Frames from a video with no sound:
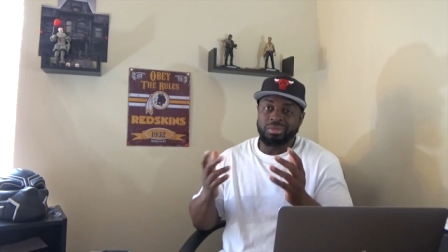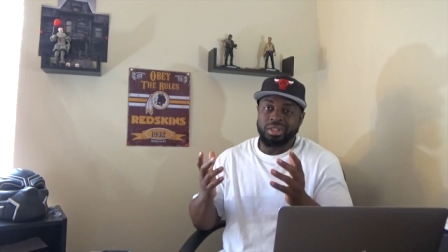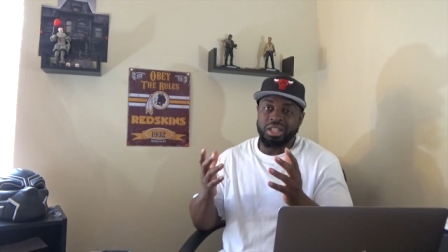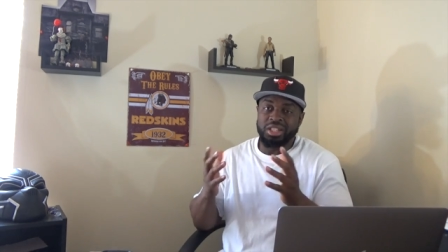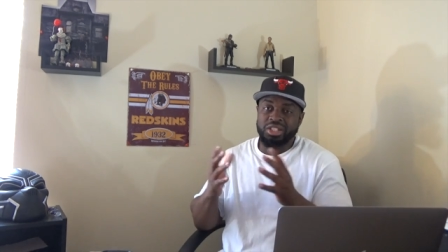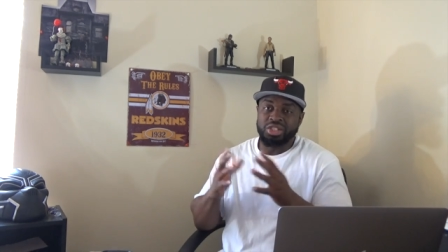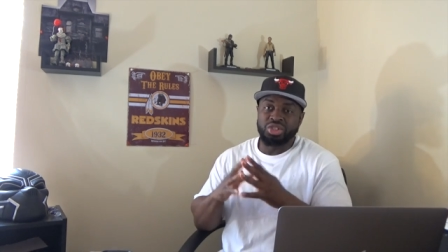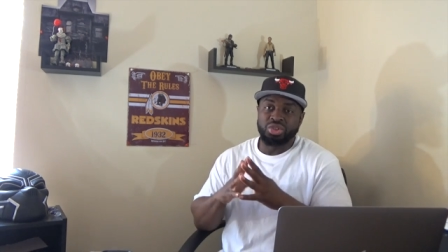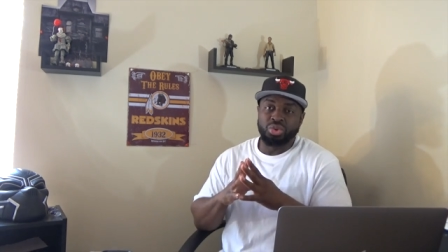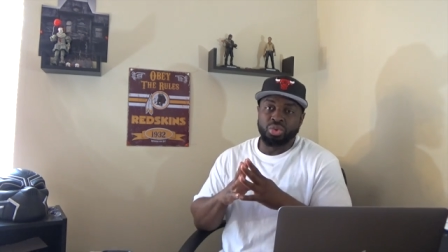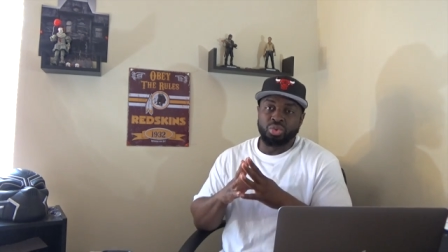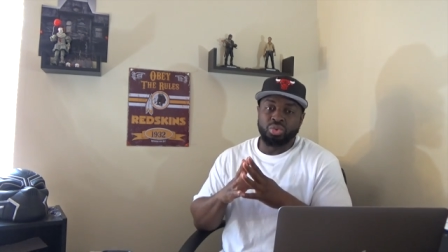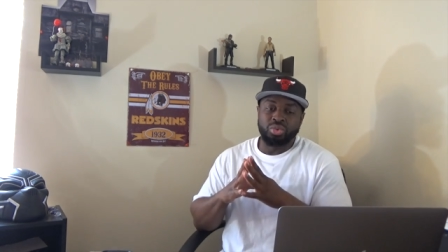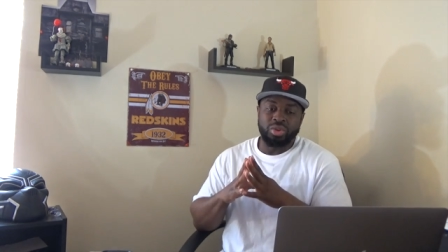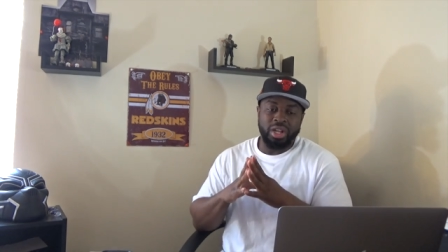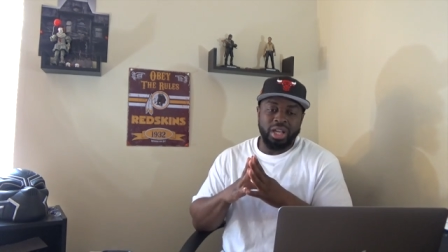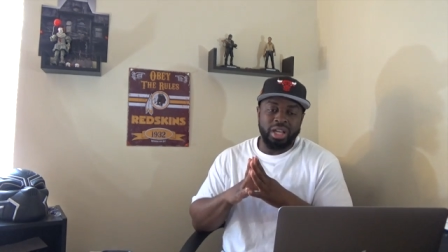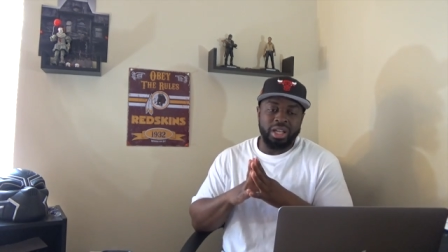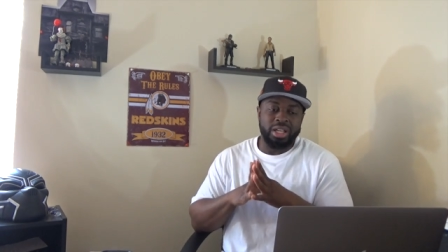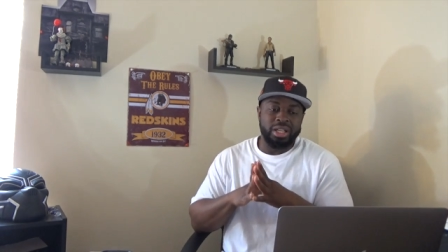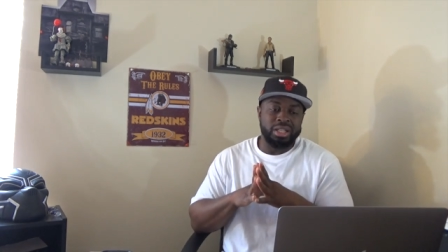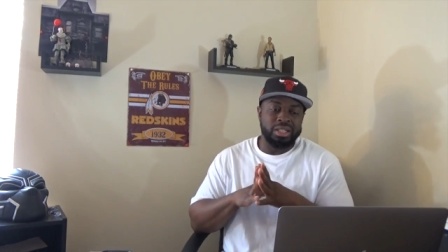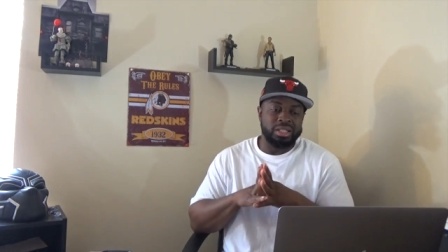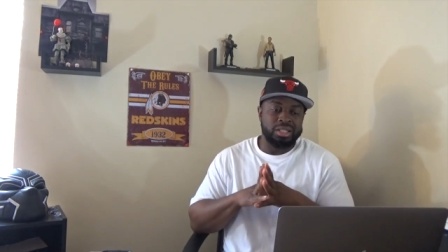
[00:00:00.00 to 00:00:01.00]
as soon
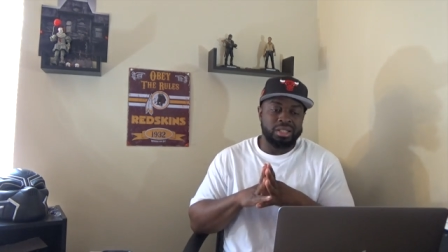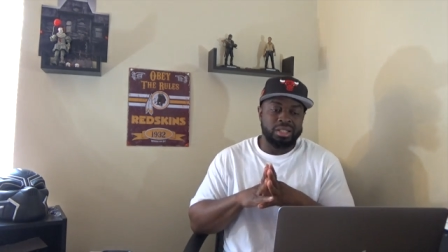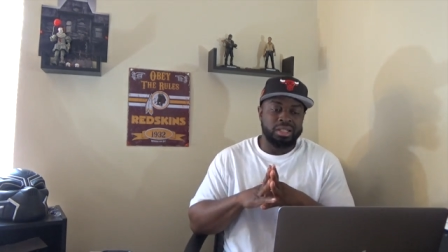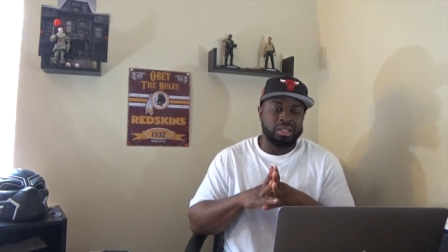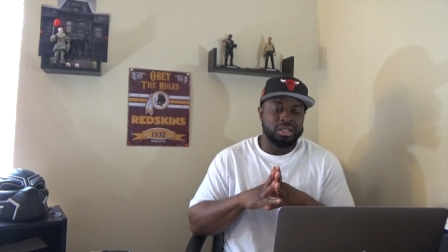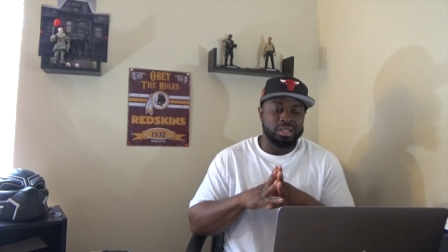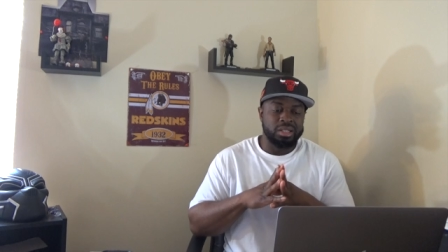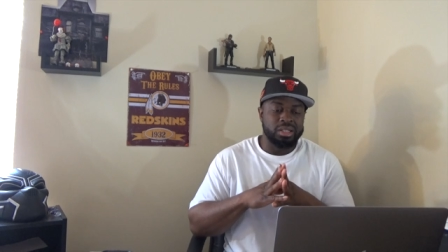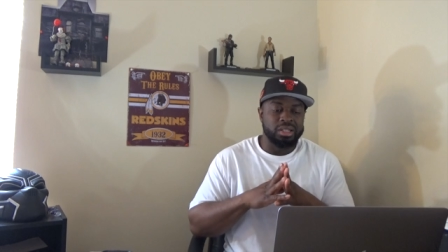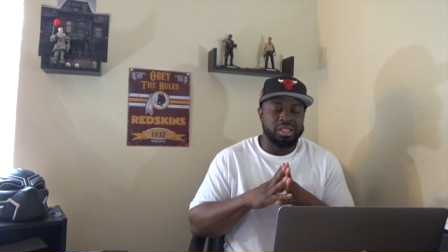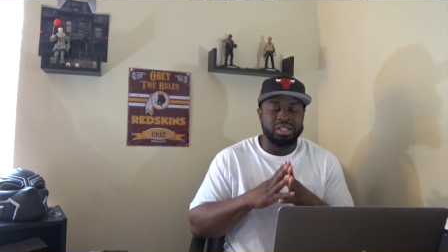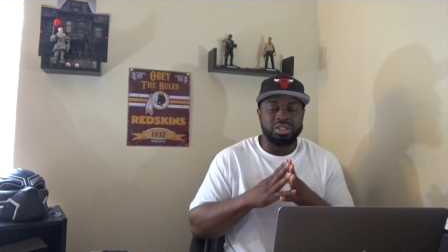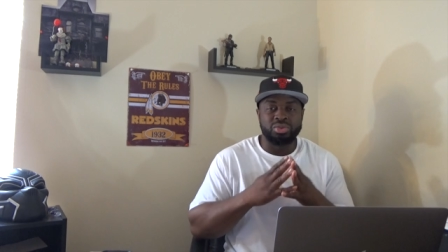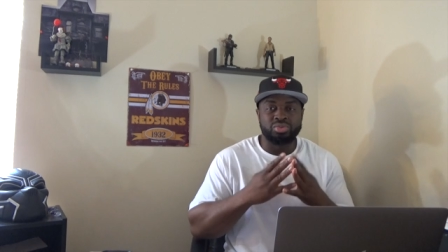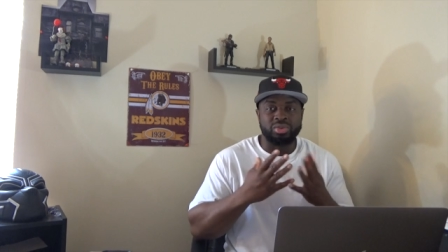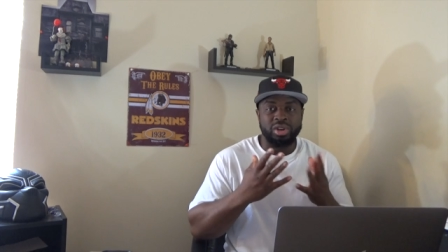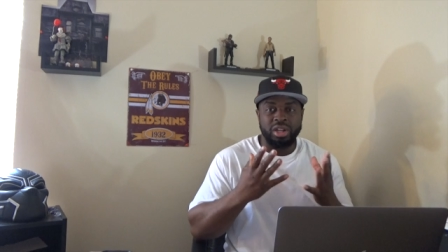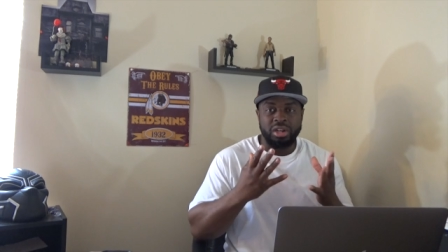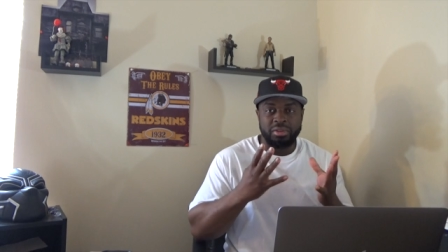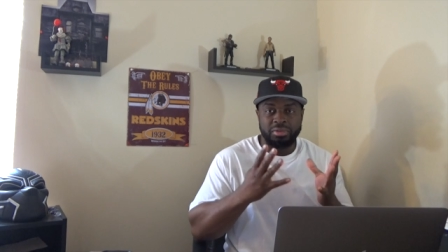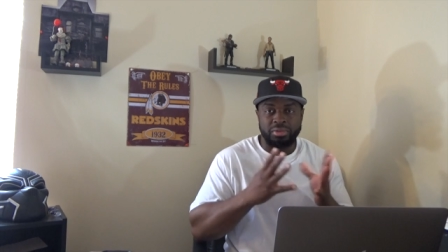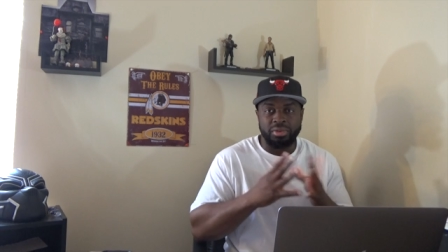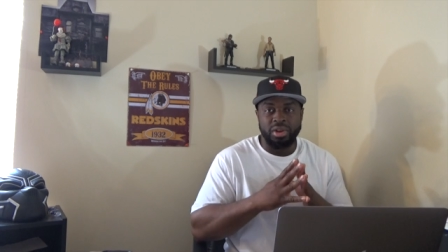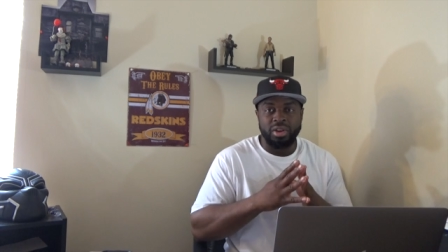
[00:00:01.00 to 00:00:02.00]
as it's
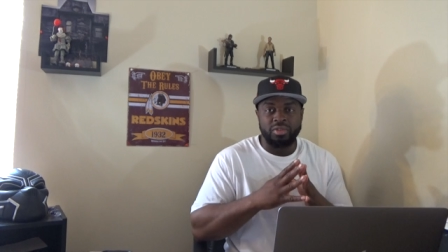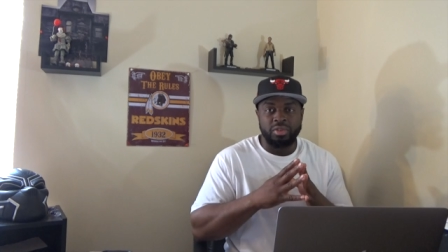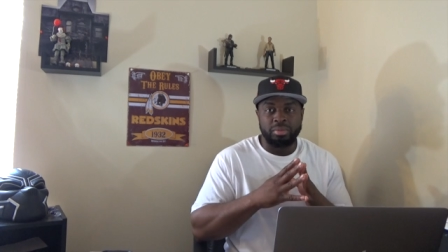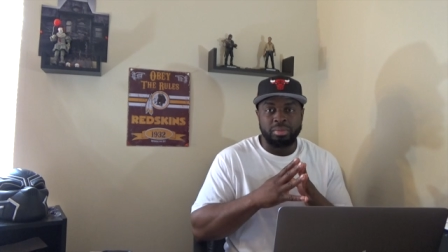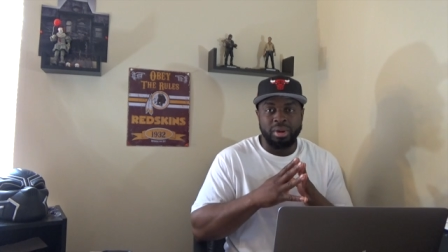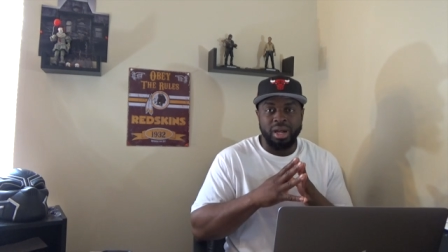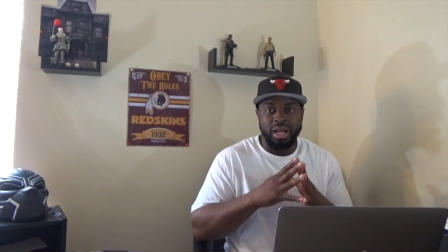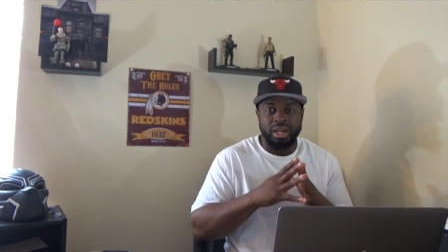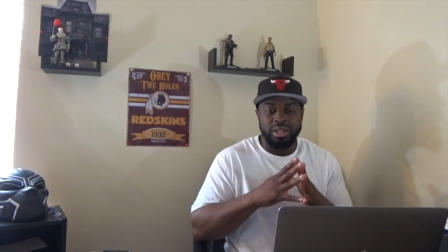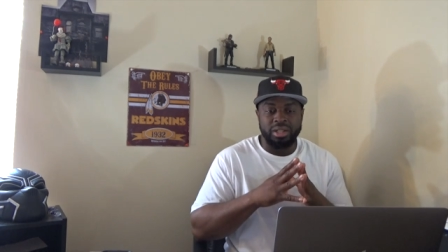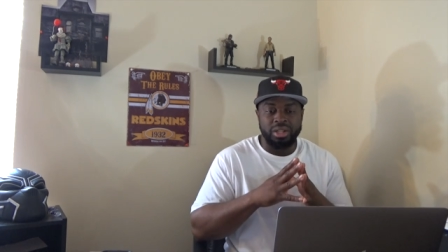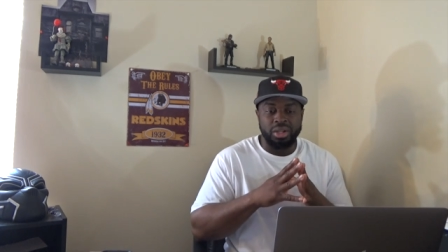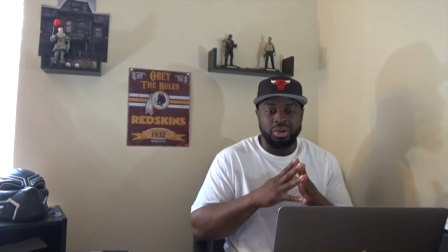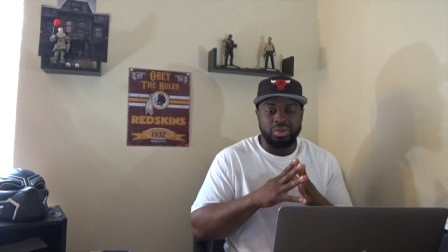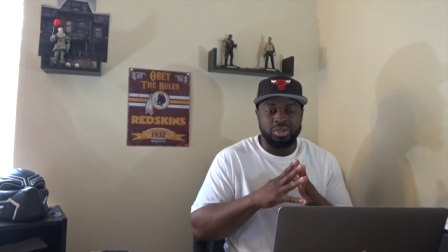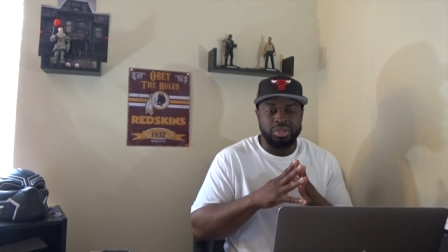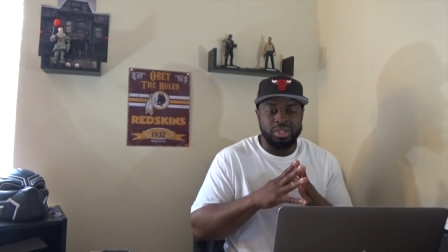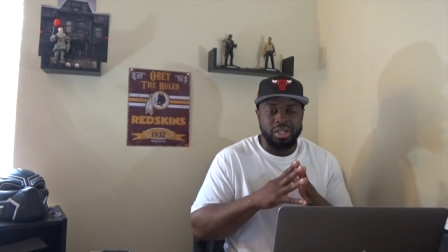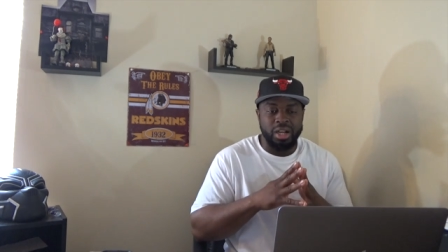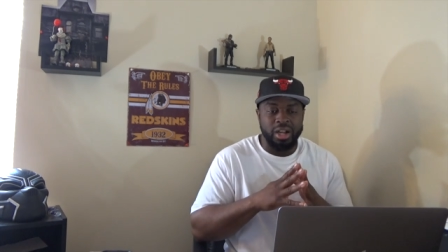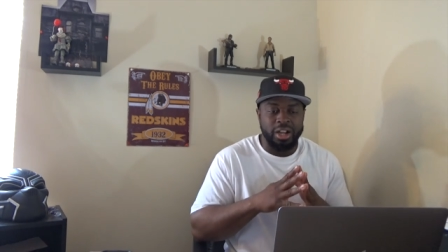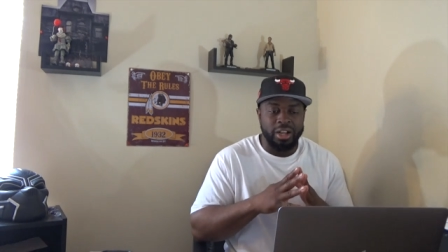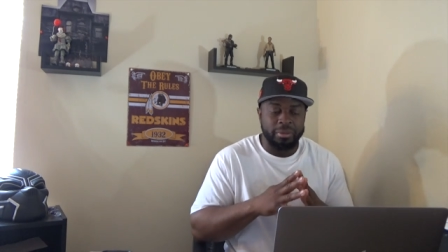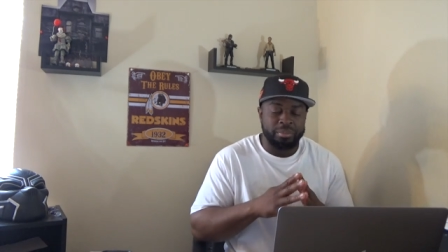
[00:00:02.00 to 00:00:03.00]
ready for everybody else.
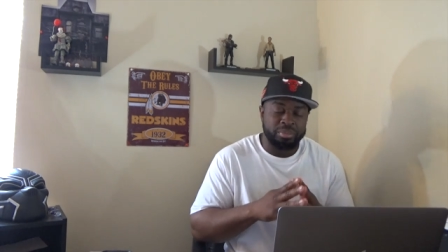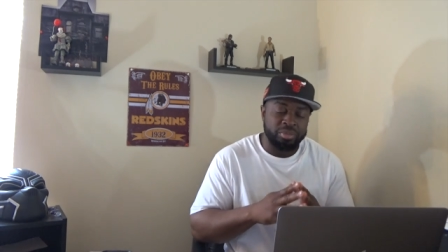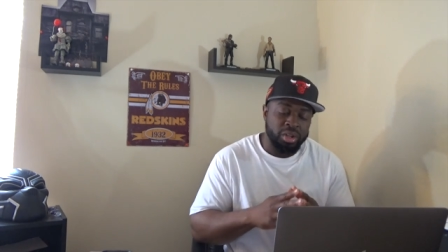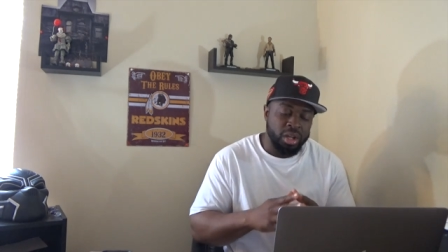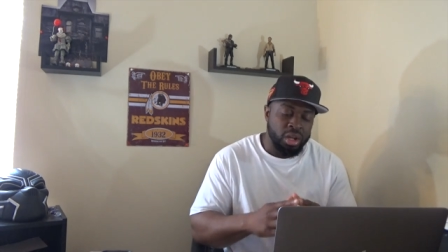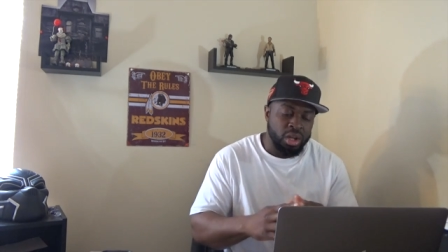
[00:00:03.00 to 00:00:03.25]
All right.